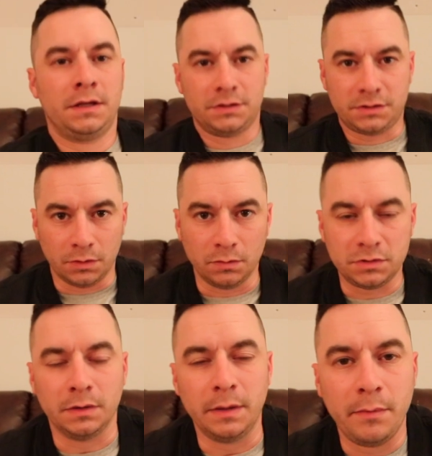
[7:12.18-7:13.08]
So
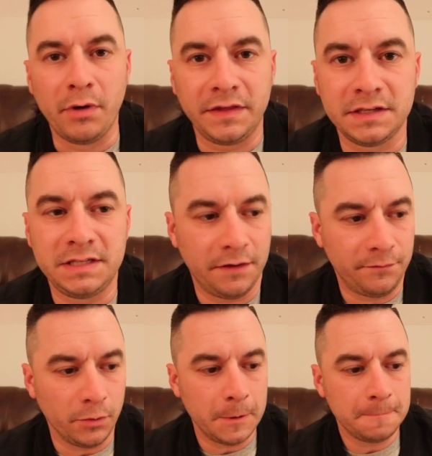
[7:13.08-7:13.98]
let me break this down
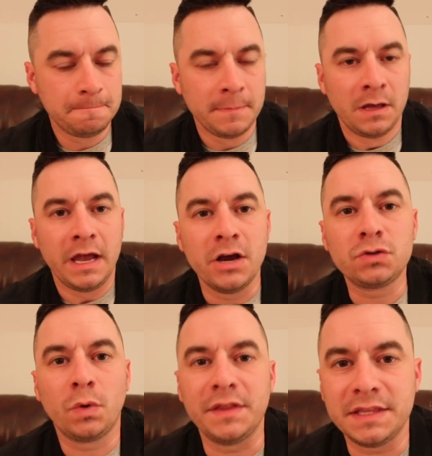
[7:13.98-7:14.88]
for you.
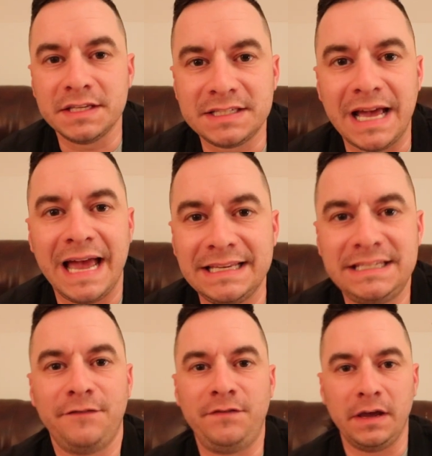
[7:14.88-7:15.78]
Here's what the
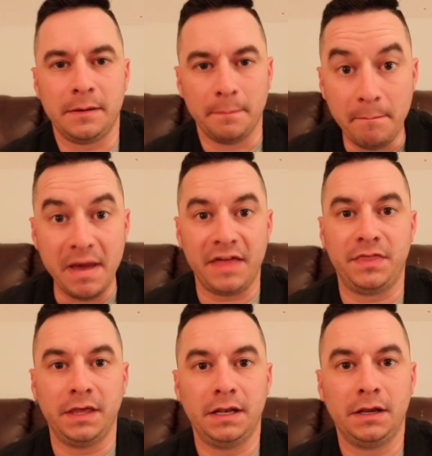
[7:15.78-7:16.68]
scientific
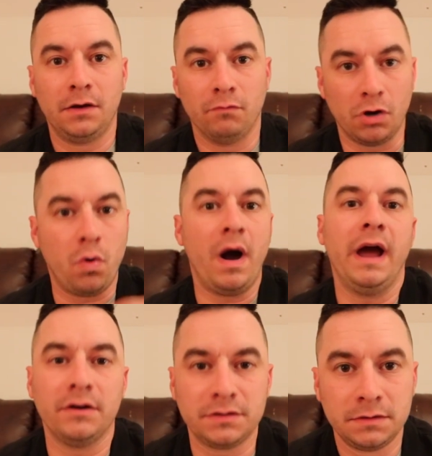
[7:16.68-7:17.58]
method
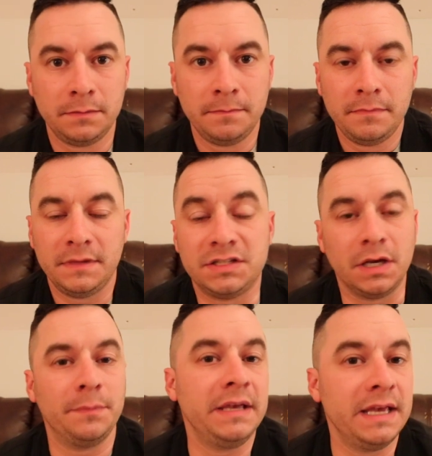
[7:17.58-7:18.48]
requires. That
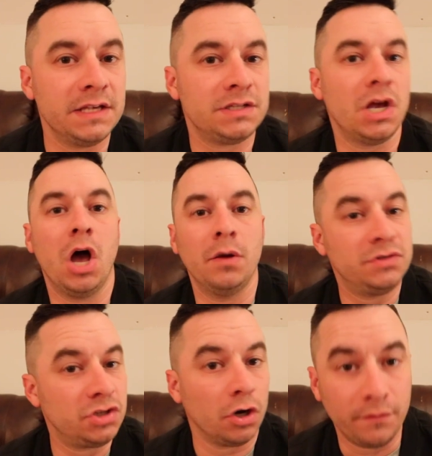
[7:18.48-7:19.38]
something is
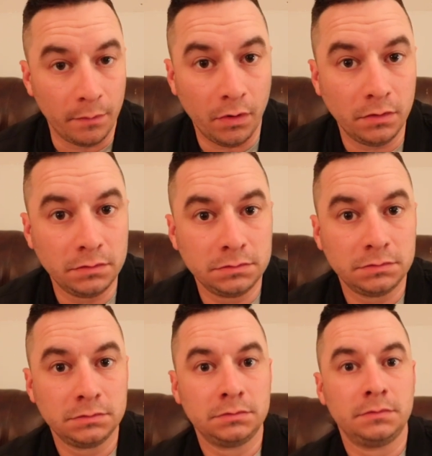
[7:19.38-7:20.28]
observable,
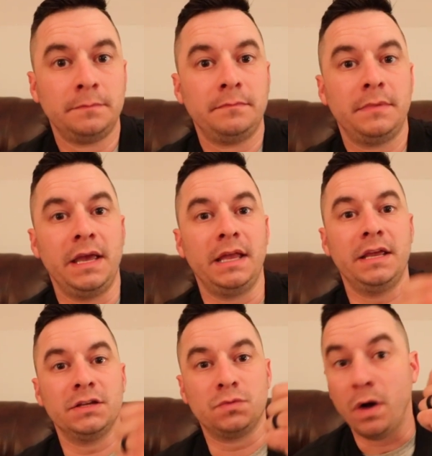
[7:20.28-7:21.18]
it
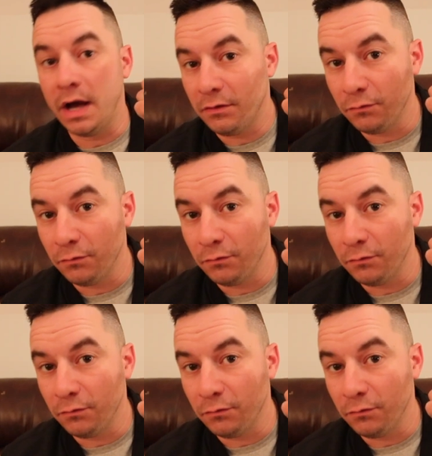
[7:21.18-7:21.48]
is what?